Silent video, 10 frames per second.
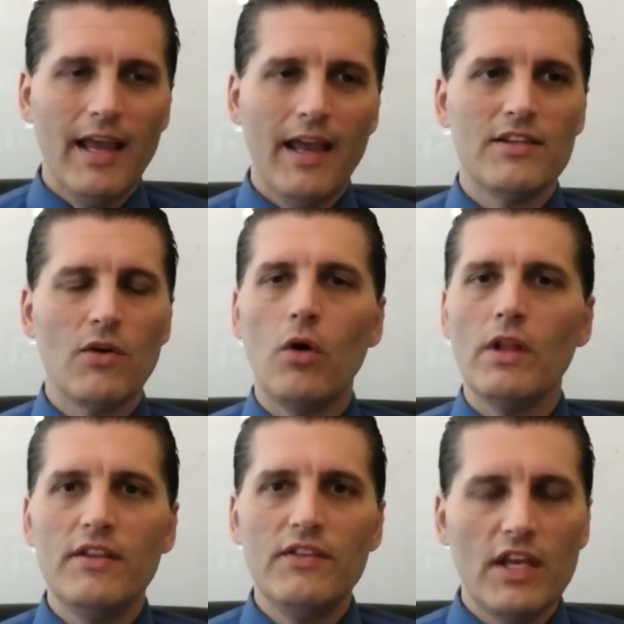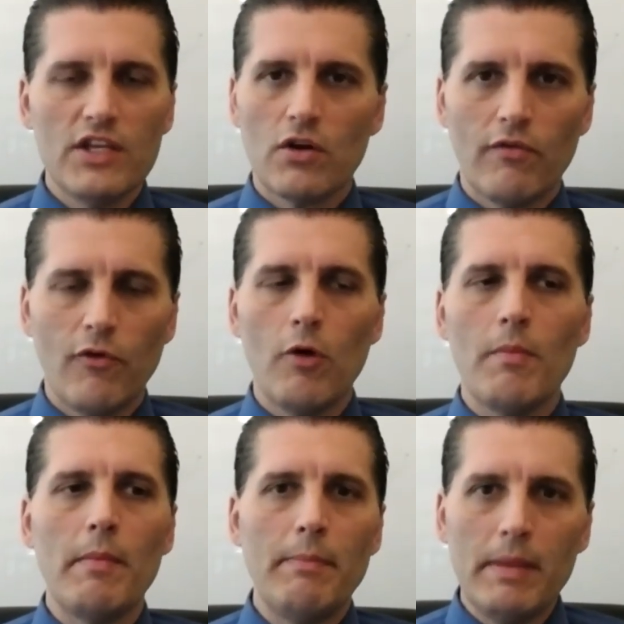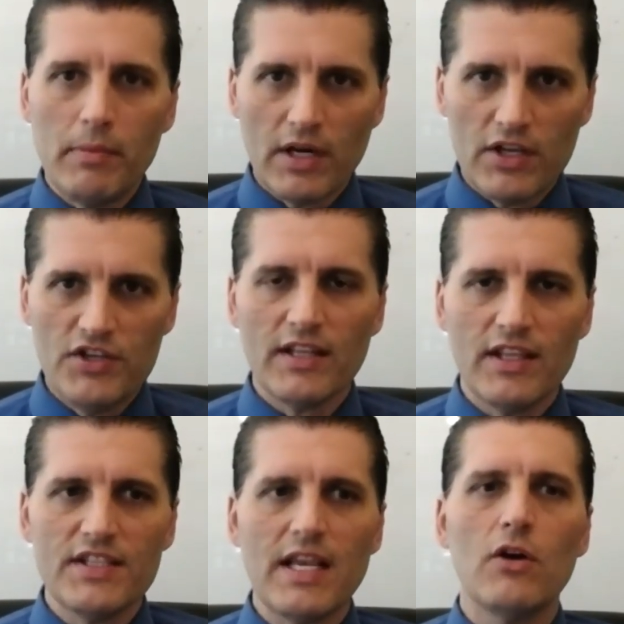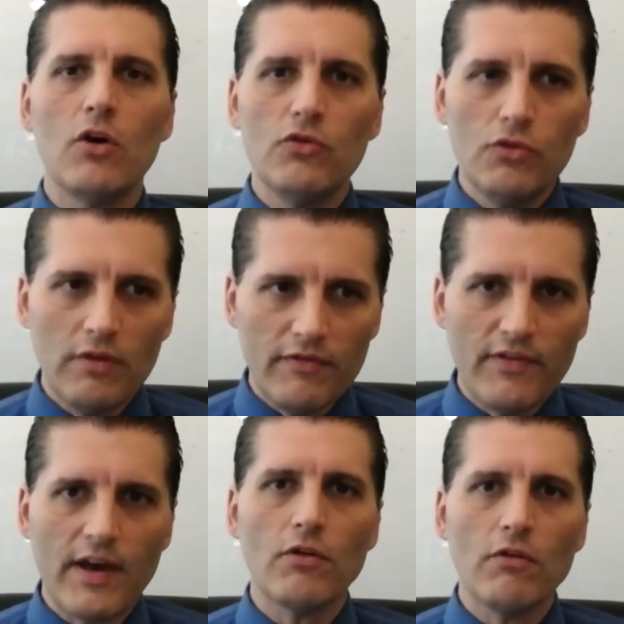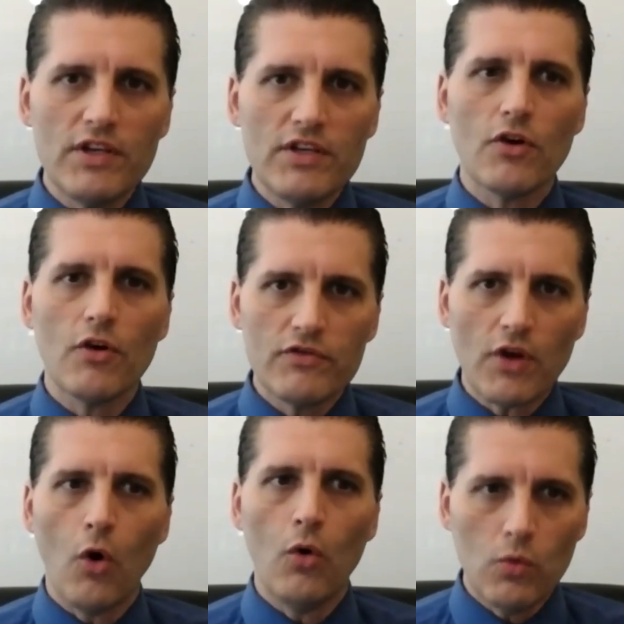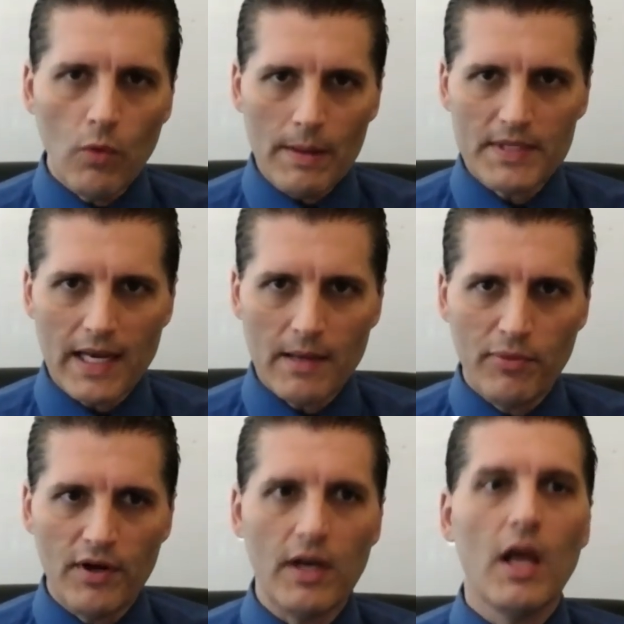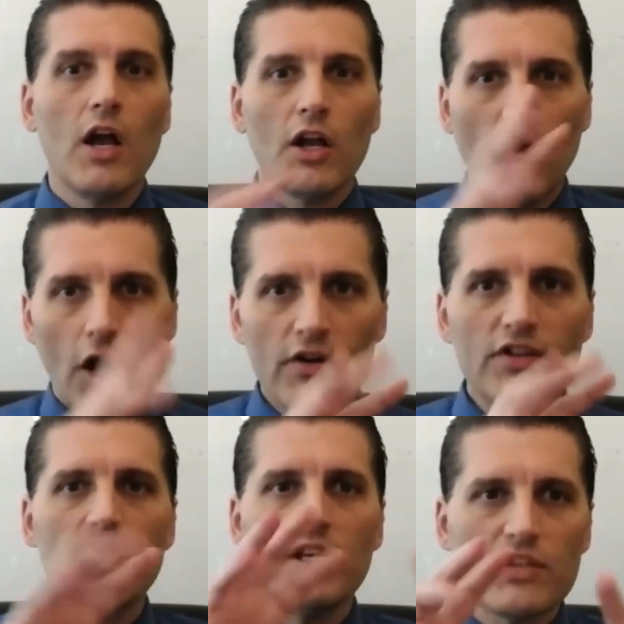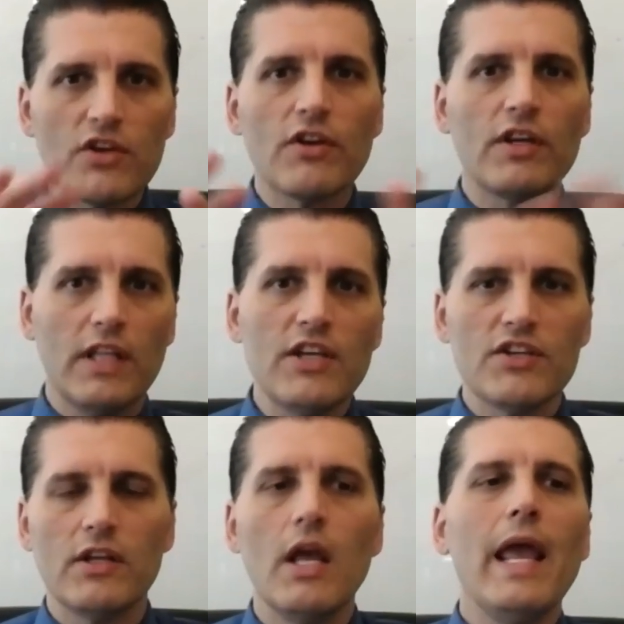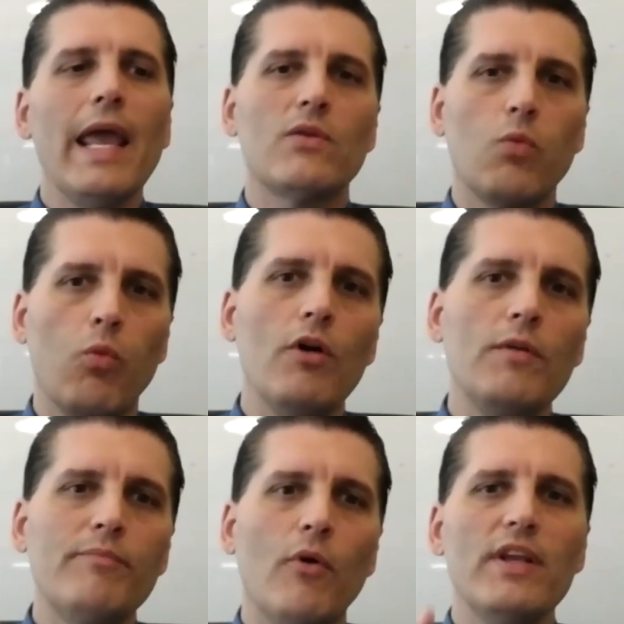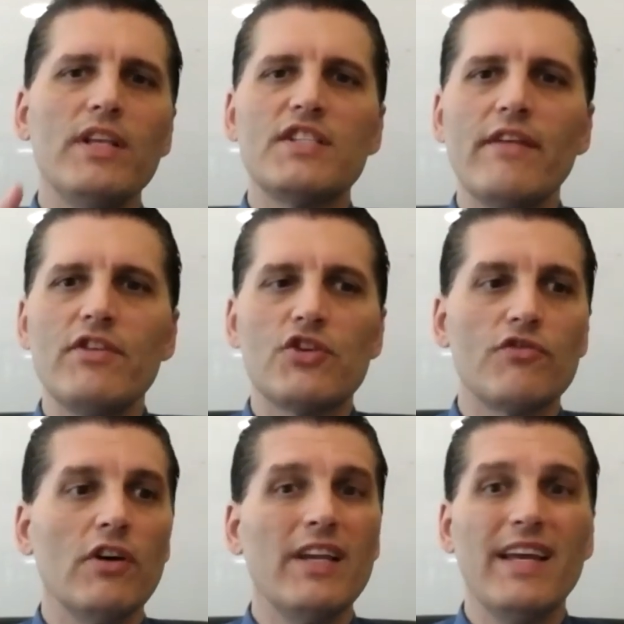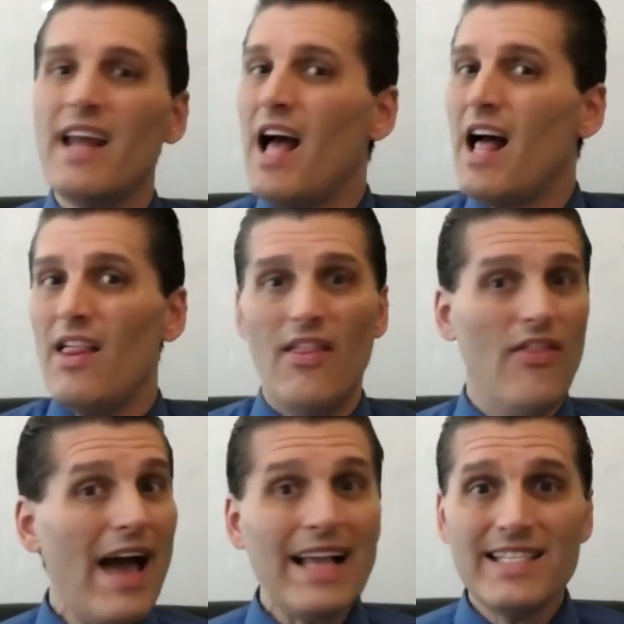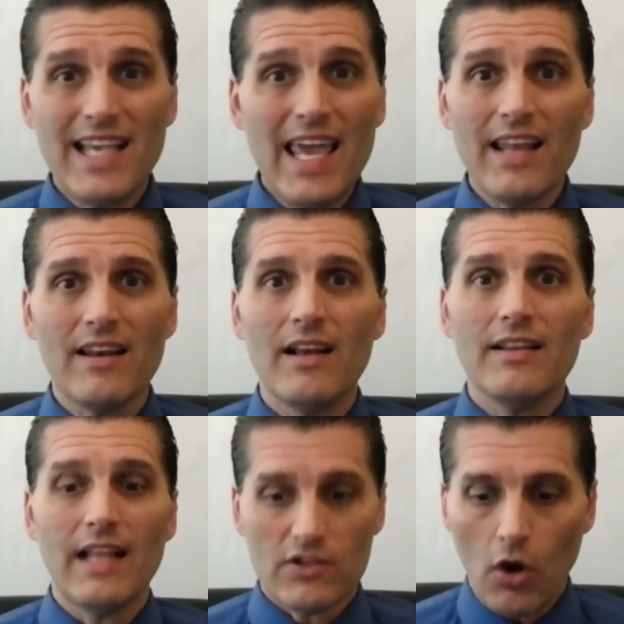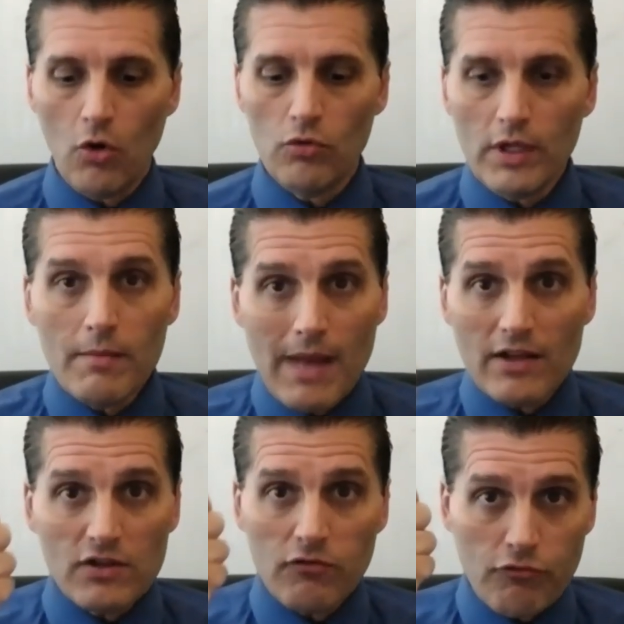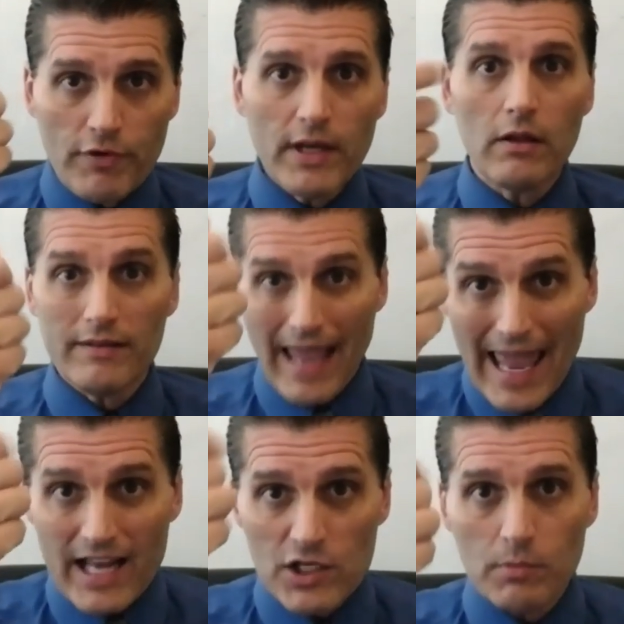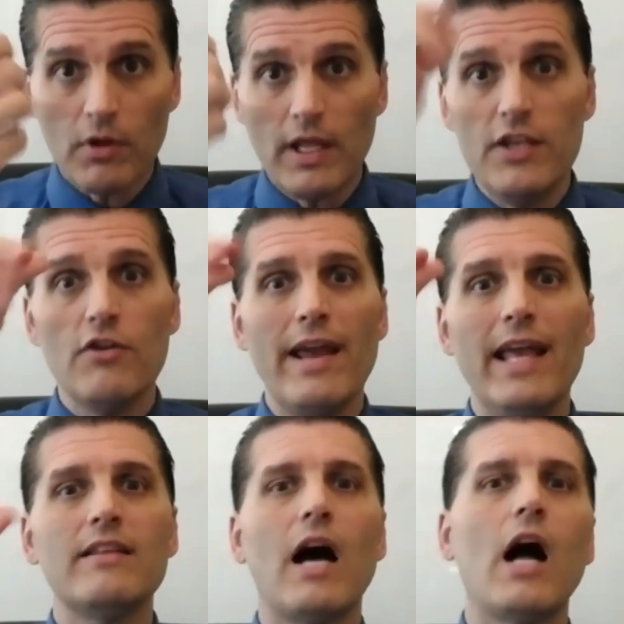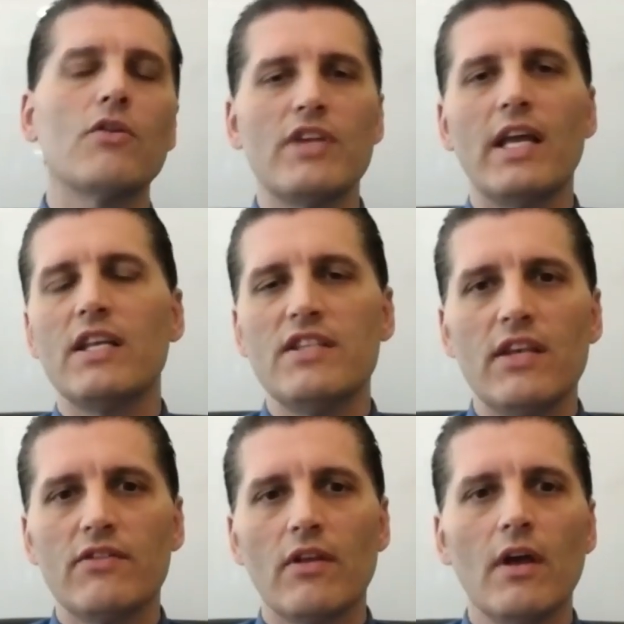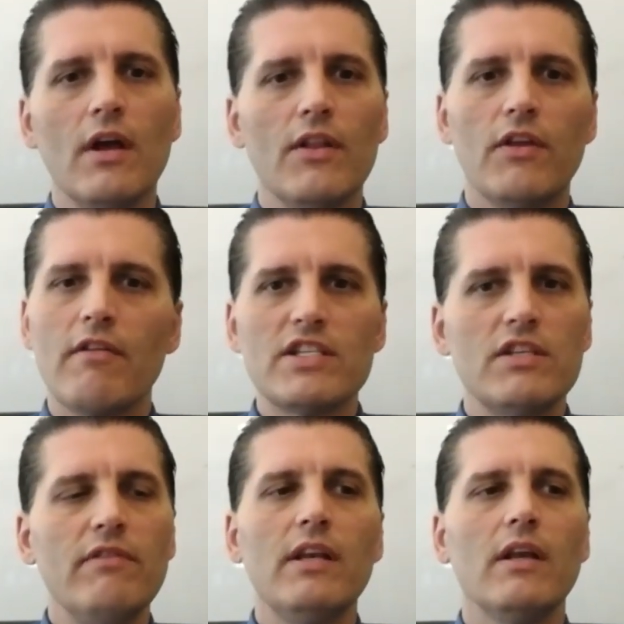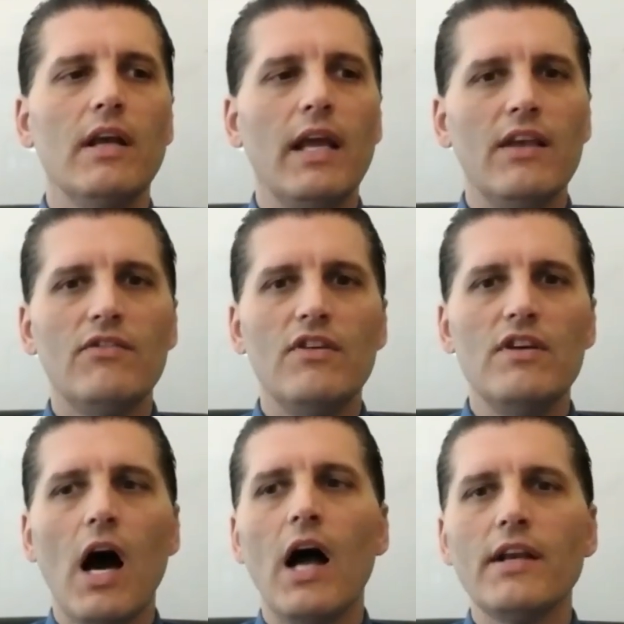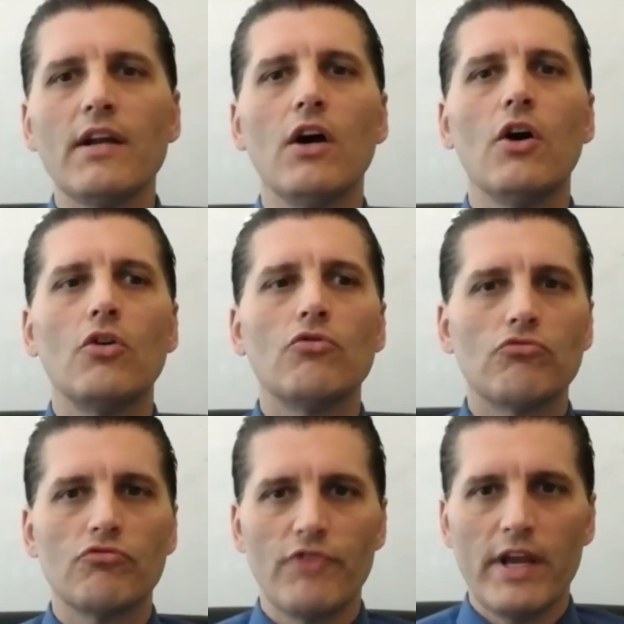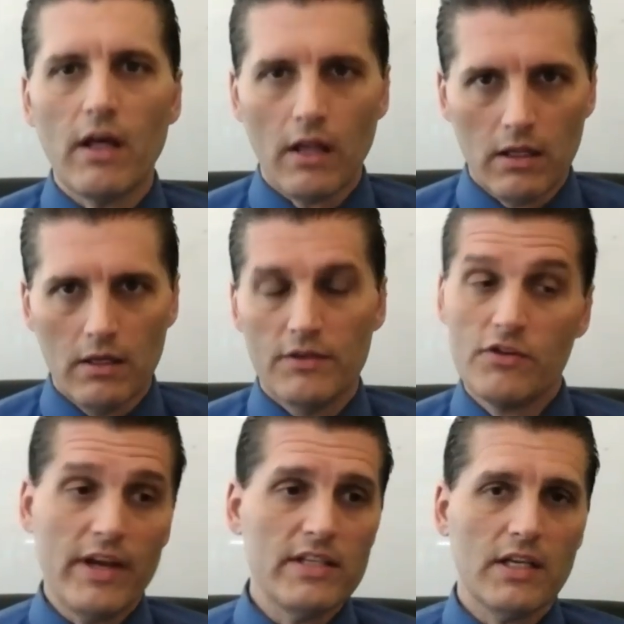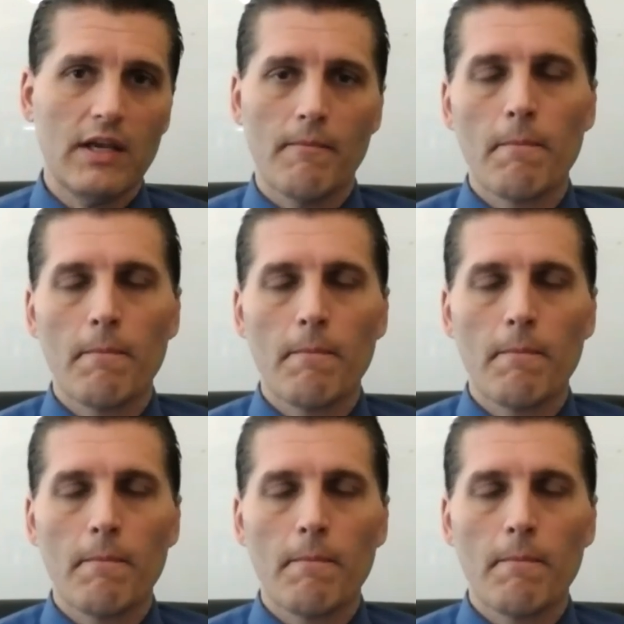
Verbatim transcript: It's all in digital form. I mean, people can check this out. Go to the Federal Reserve's own website and put currency in circulation. It's 1.7 trillion. That's it. That's only amounts of real, tangible, in your hand dollars that exist. The rest of it is not real. It's crazy.